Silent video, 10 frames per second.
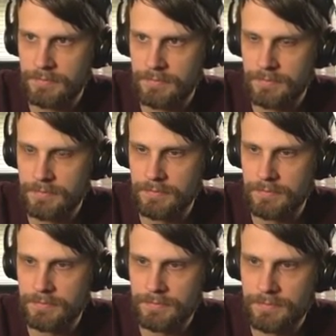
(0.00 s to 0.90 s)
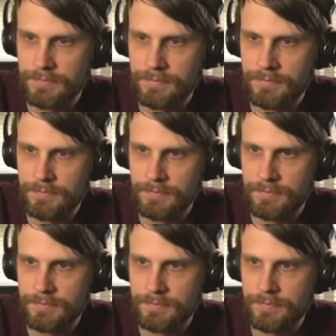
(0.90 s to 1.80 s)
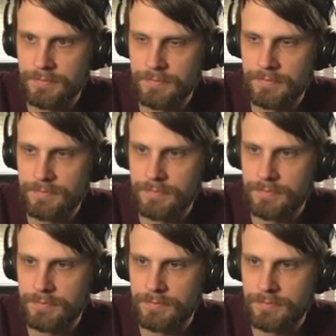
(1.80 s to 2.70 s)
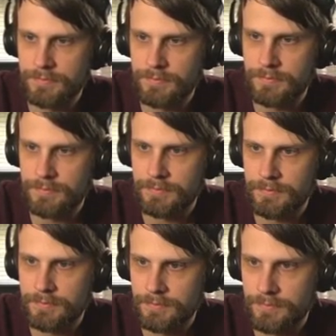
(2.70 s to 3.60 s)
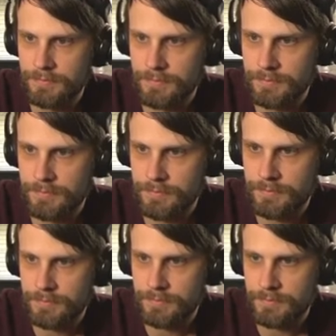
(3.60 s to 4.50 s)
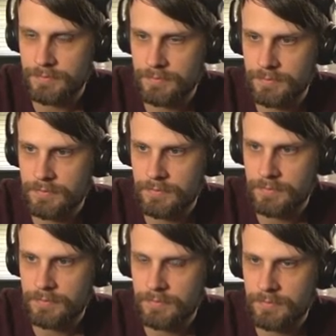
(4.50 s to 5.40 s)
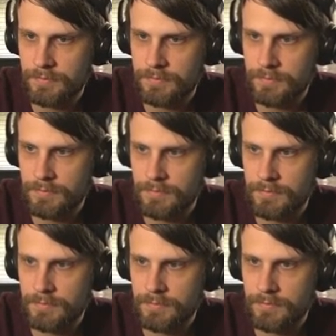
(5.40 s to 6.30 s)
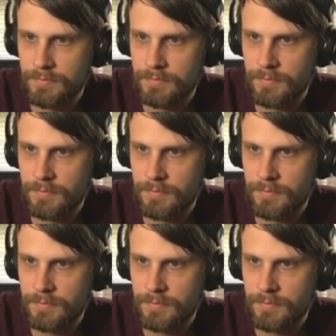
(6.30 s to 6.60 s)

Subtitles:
(silence)